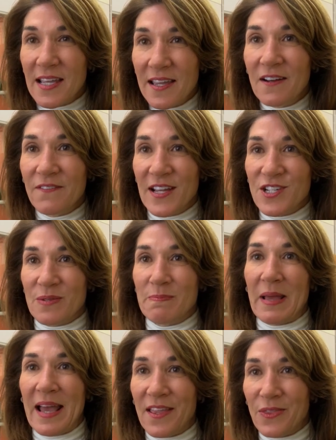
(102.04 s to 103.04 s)
These
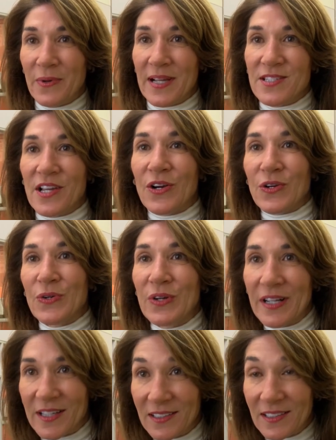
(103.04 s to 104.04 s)
innovation pathways are
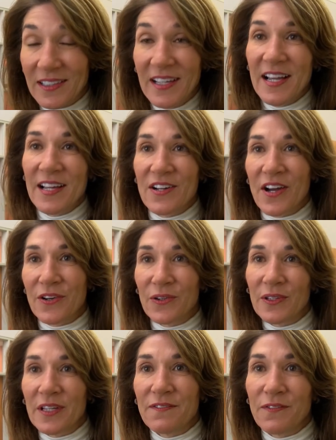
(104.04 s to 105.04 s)
critical not
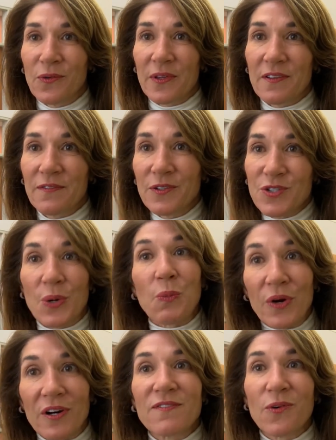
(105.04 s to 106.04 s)
only for the future
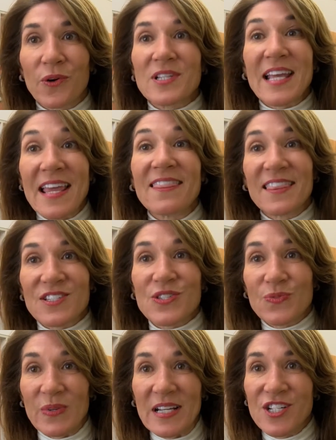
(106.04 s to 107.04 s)
workforce in
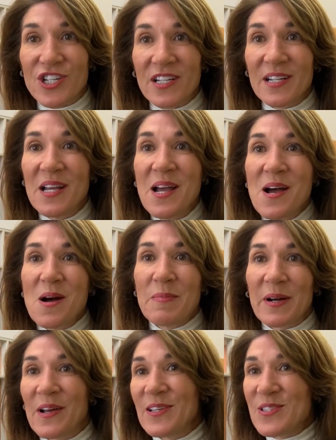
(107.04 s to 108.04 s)
this region,
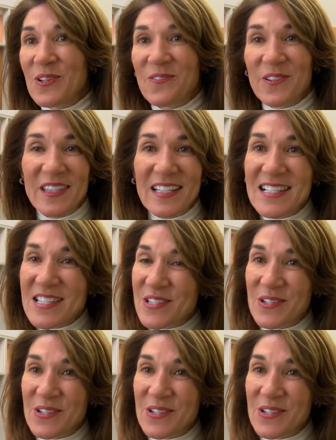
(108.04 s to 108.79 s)
but also for these